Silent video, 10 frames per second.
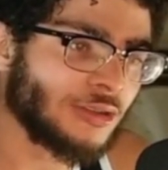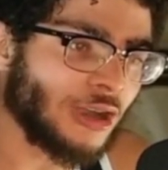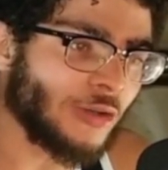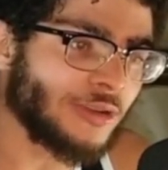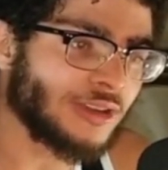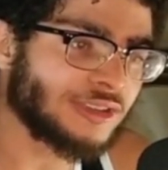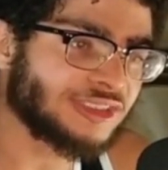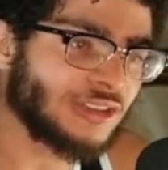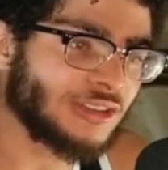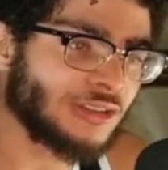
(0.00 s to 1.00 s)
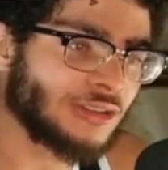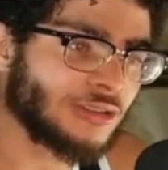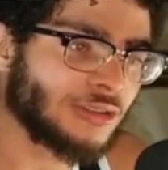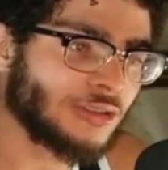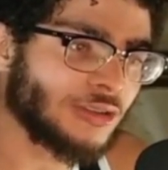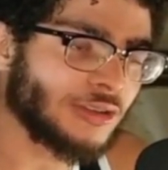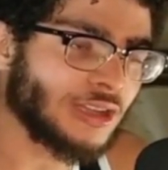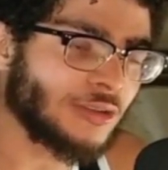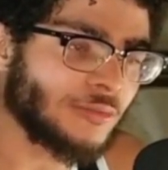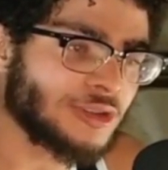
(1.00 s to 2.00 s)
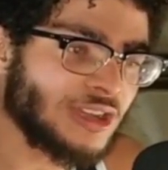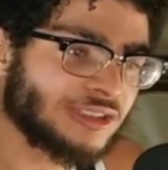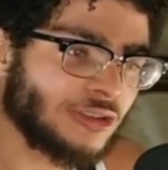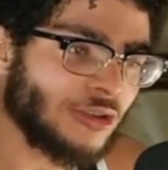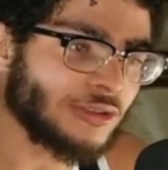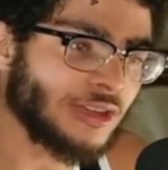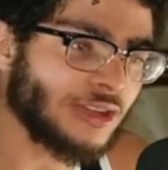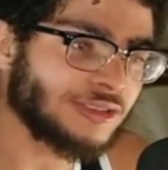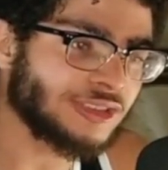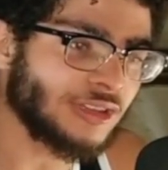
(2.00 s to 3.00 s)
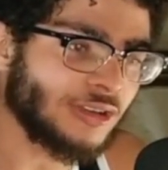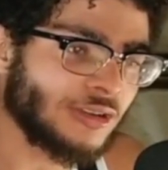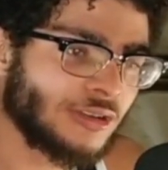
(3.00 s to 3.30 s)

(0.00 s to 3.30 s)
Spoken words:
Are we gonna see her again? But she has long nails here.